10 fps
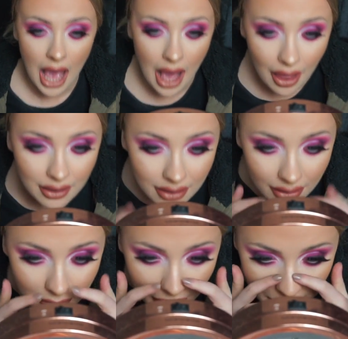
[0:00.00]
And
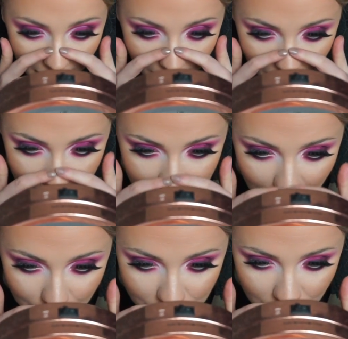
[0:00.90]
my makeup is
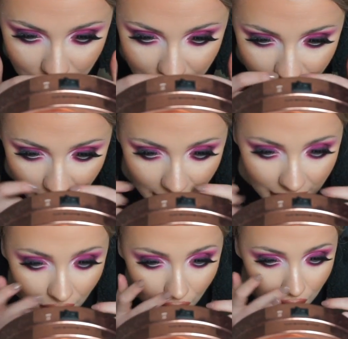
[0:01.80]
absolutely
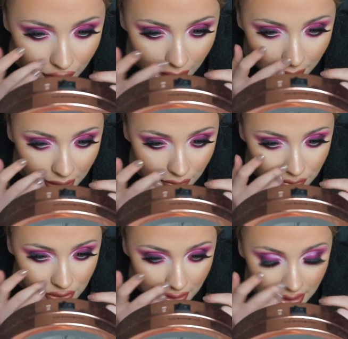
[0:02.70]
veil all around my
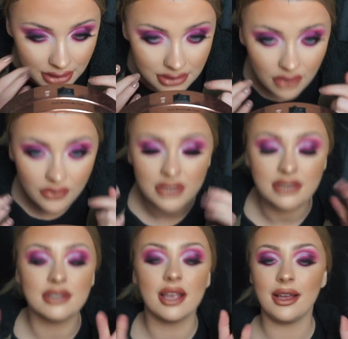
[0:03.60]
nose area and stuff,
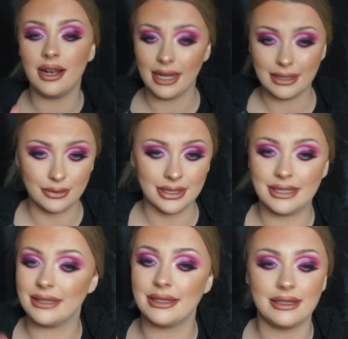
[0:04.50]
because like
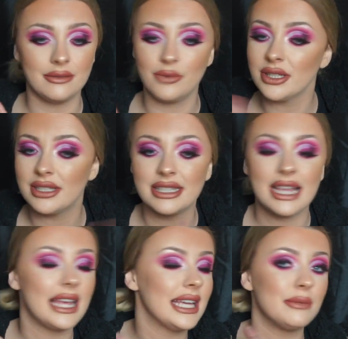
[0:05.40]
once
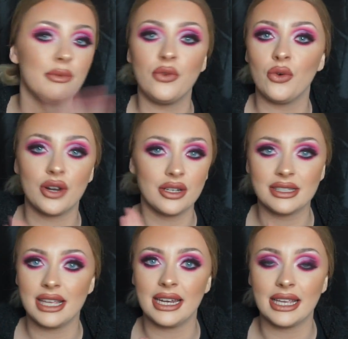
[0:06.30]
said before, and I'll
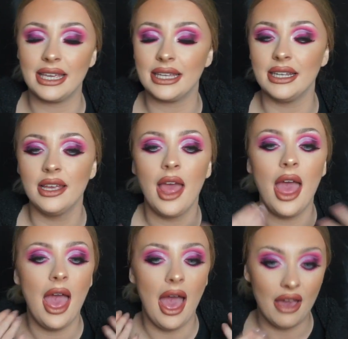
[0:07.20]
say it again,
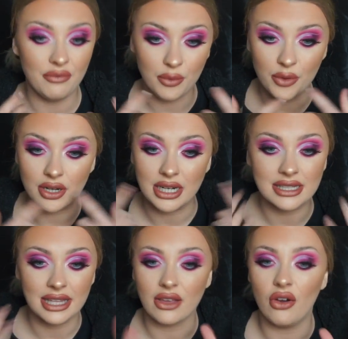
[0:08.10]
I've been wearing
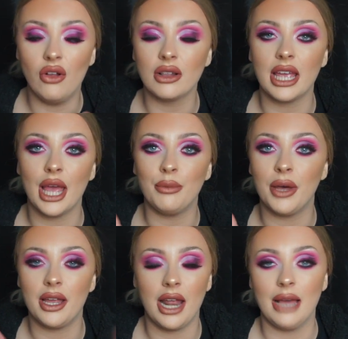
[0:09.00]
this like all day,
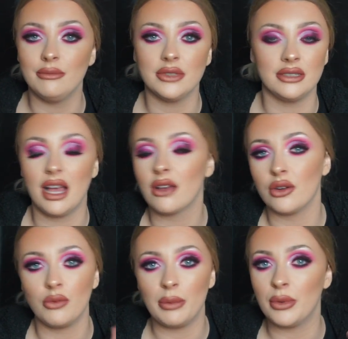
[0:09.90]
but I'm not
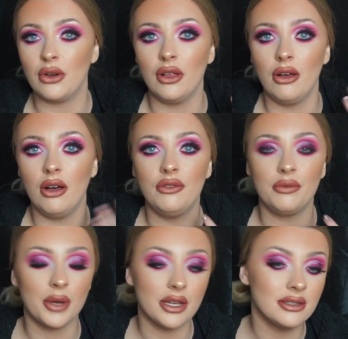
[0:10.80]
going to wipe it all off
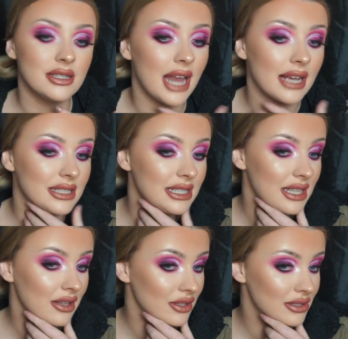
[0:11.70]
because it actually
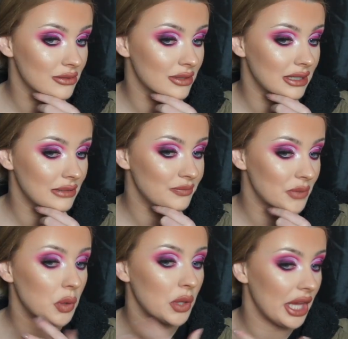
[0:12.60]
still looks sort of
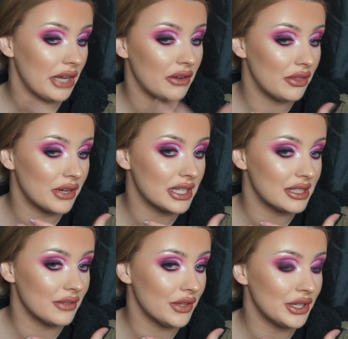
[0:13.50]
okay around the rest
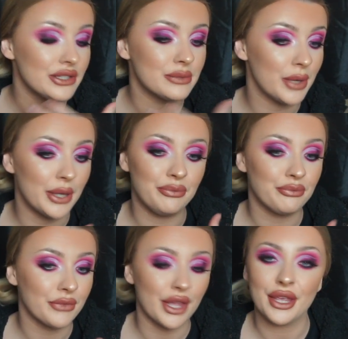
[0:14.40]
of the face. But
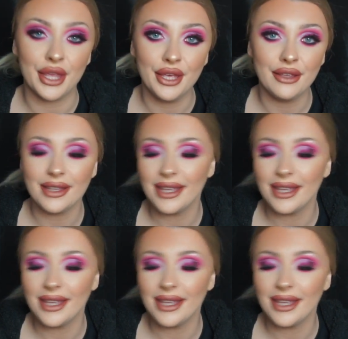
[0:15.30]
yeah.